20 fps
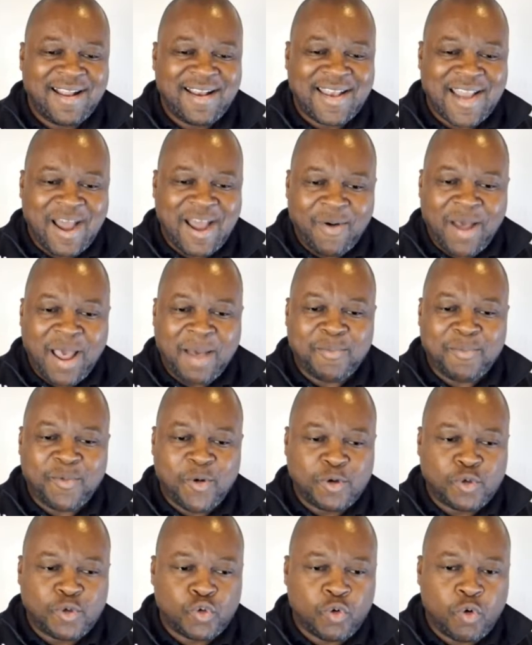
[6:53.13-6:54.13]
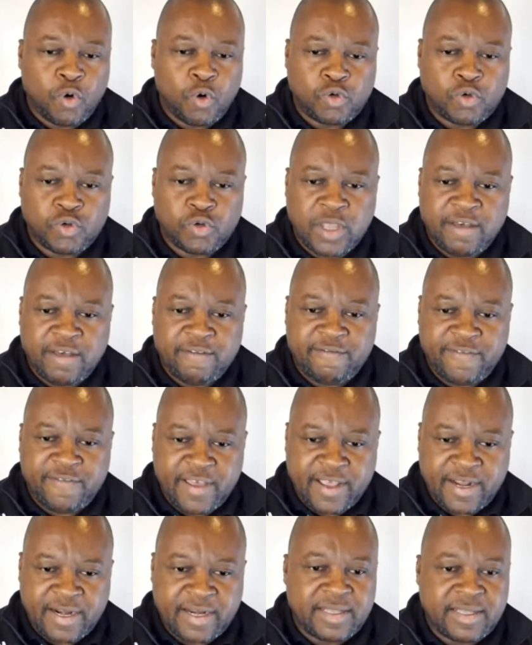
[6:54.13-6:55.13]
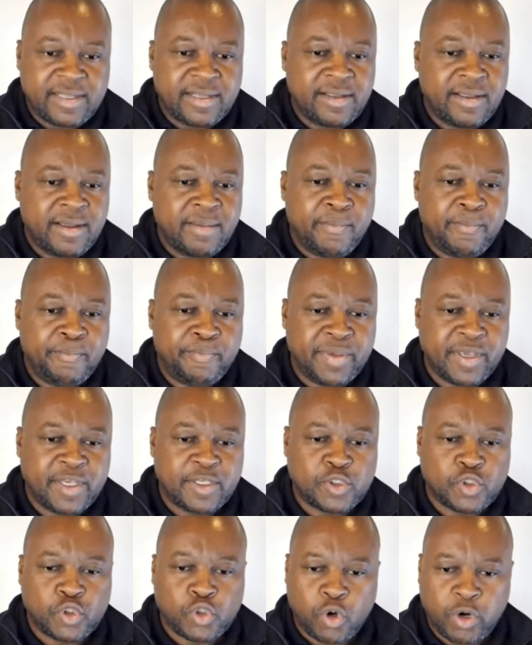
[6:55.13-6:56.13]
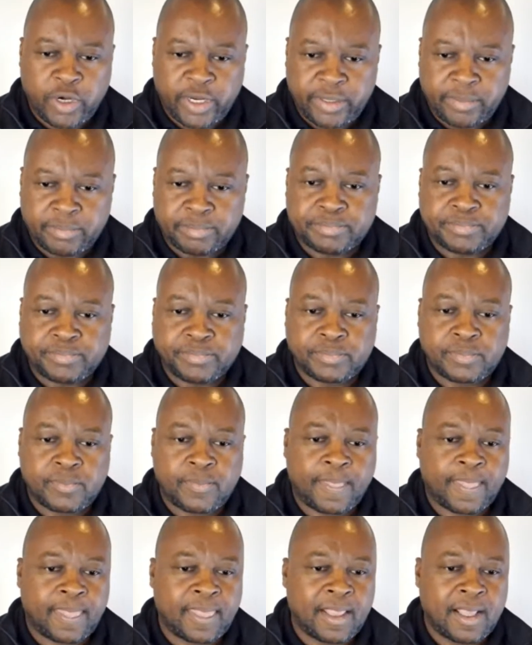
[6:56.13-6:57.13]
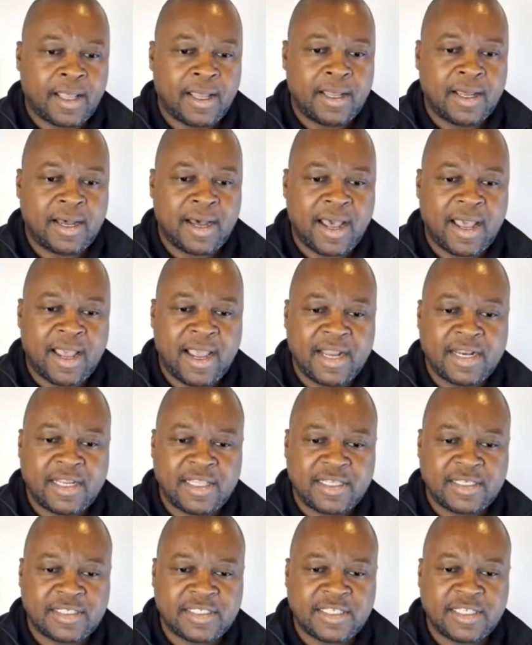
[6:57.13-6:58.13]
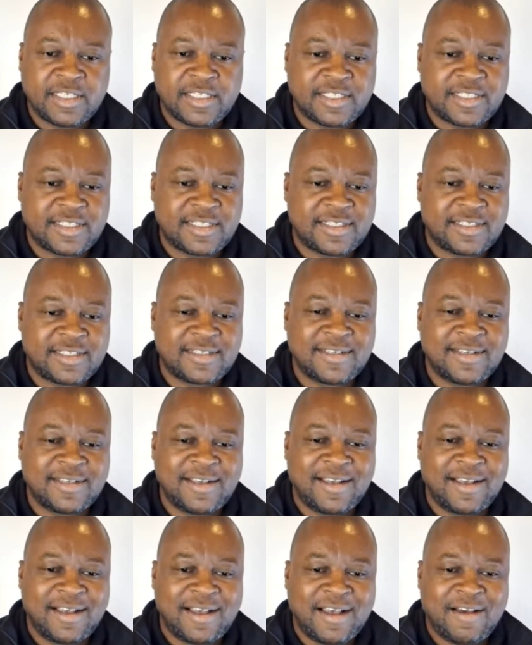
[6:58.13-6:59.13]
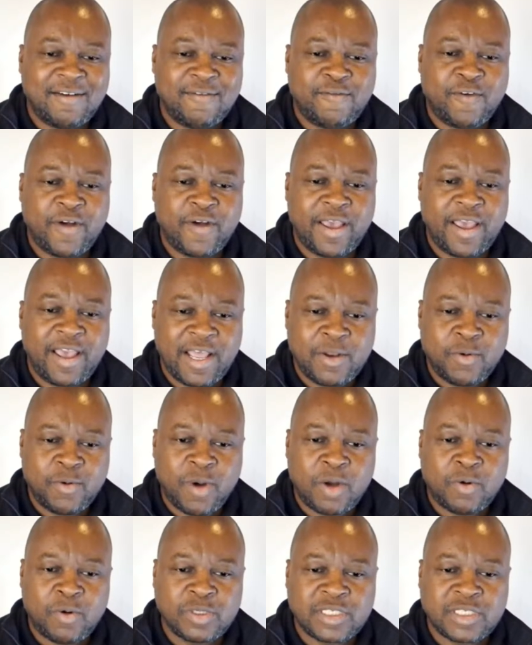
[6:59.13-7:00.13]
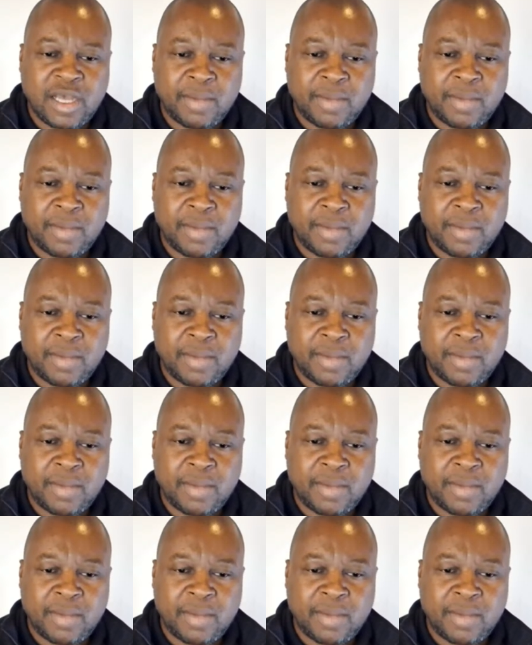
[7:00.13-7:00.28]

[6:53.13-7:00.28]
Now I'm going to go to a very big story. And this is for anyone who is